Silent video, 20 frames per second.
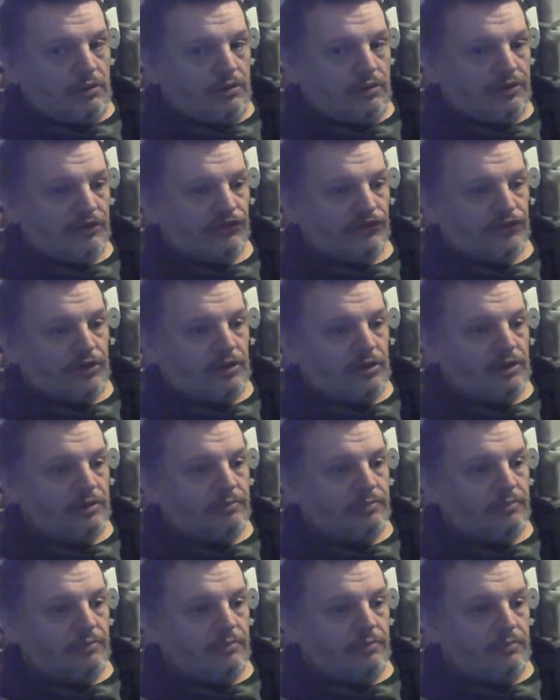this
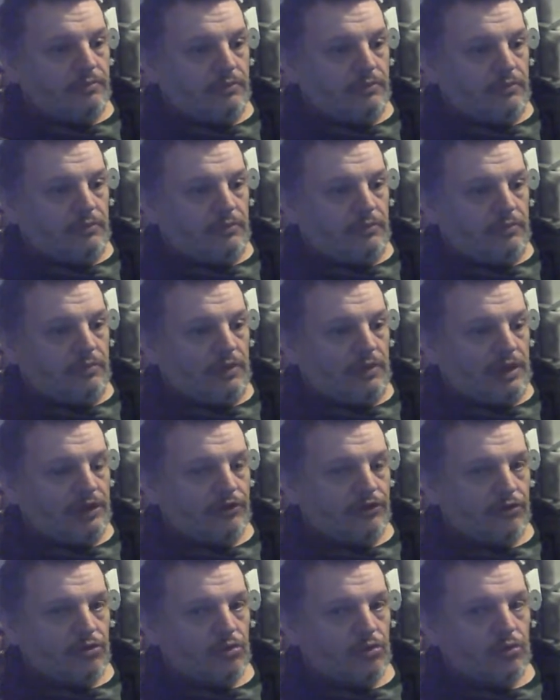game, The
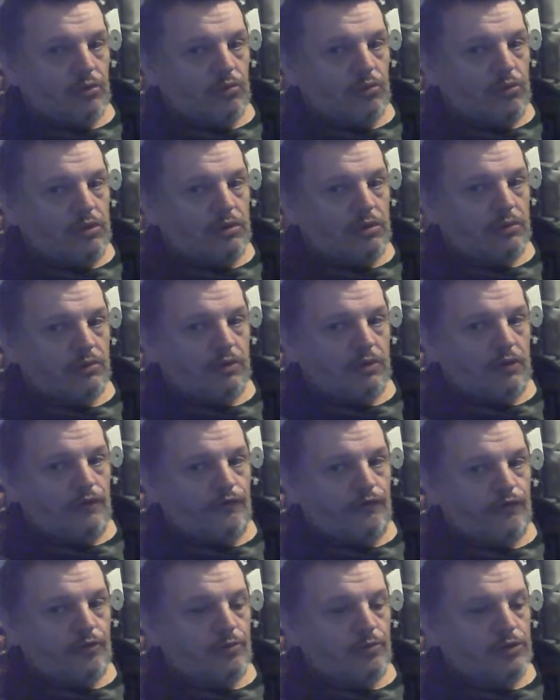Hunt and Call of the Wild,
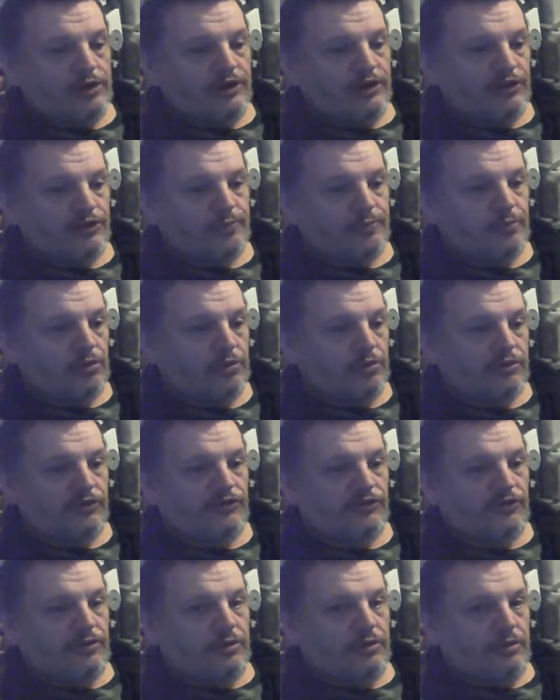through my
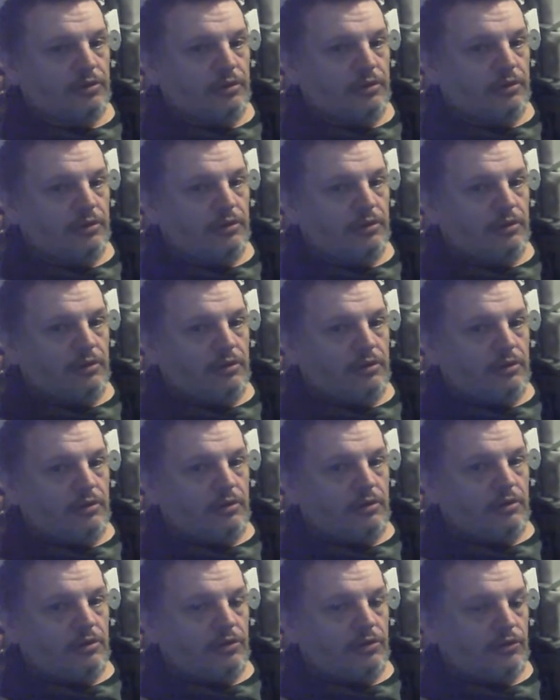Xbox
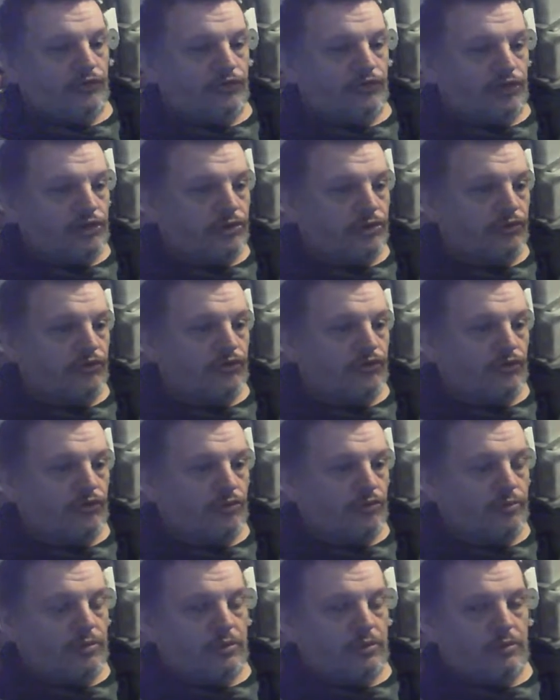onto
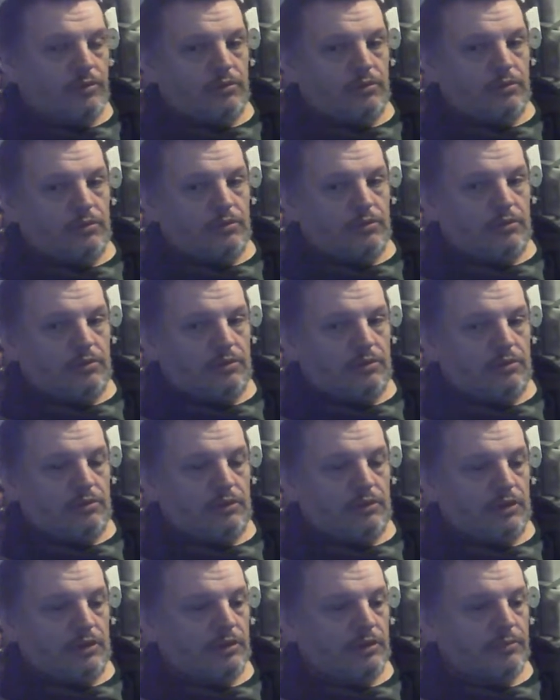YouTube,
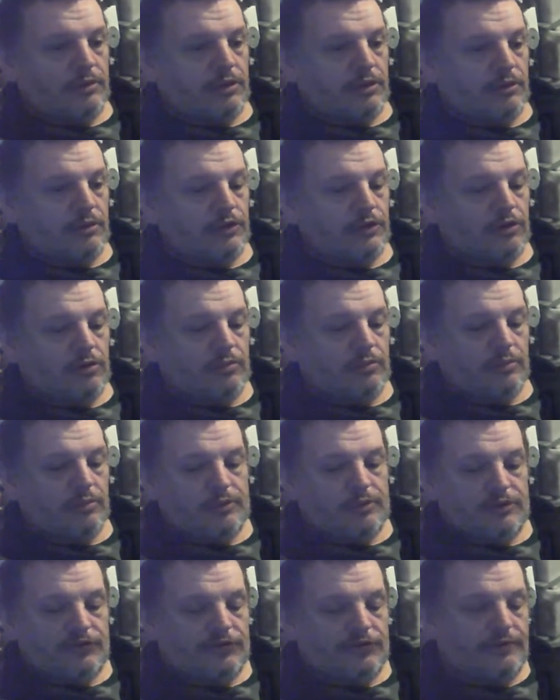then let me know in the comment,
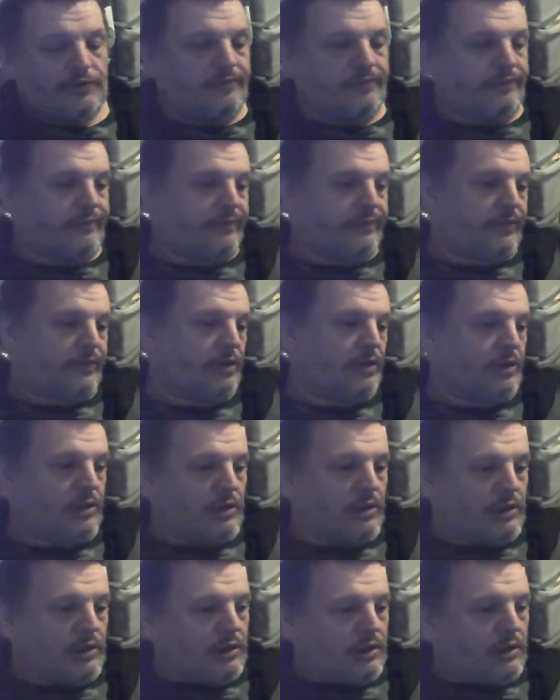please.
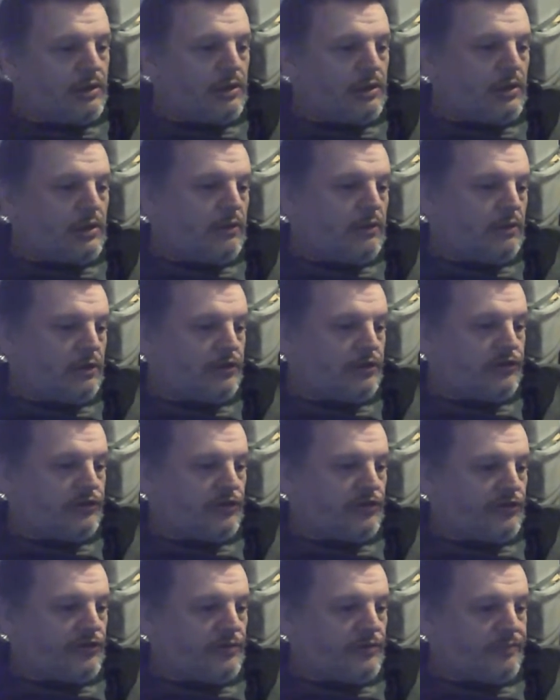Right,
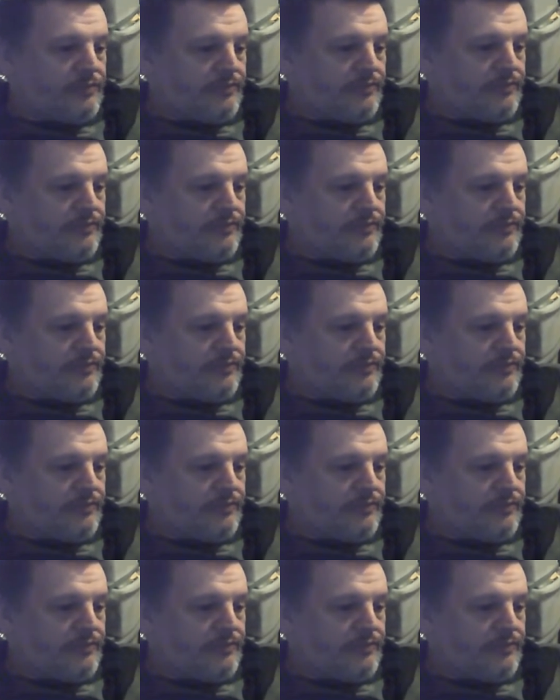cheers.